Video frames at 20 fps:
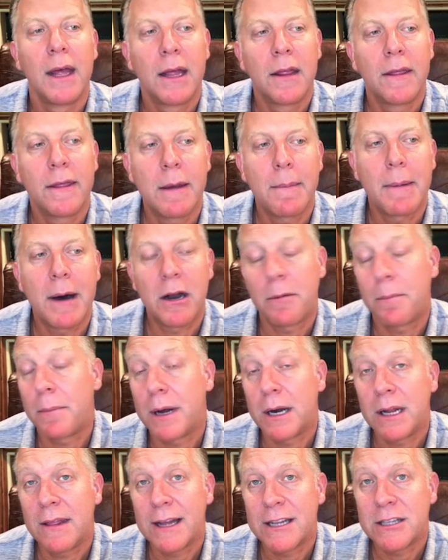the amount of
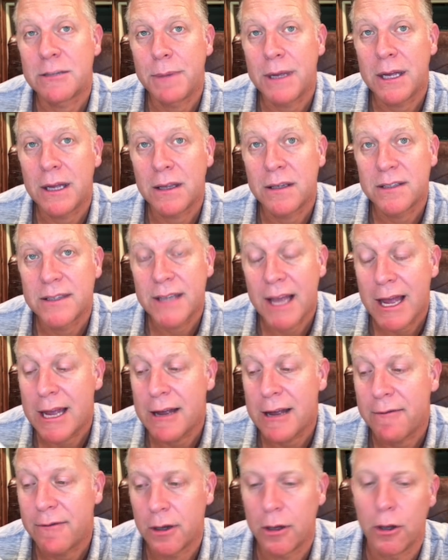money that's being
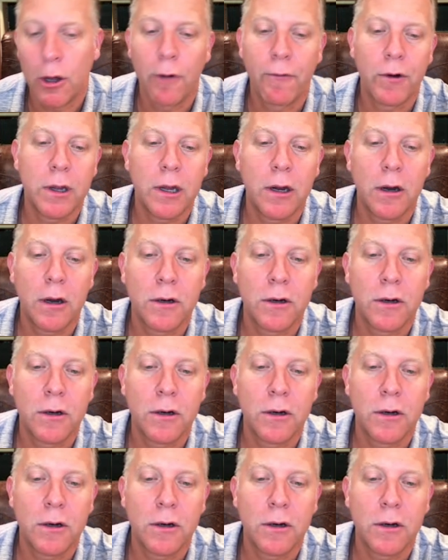saved over here.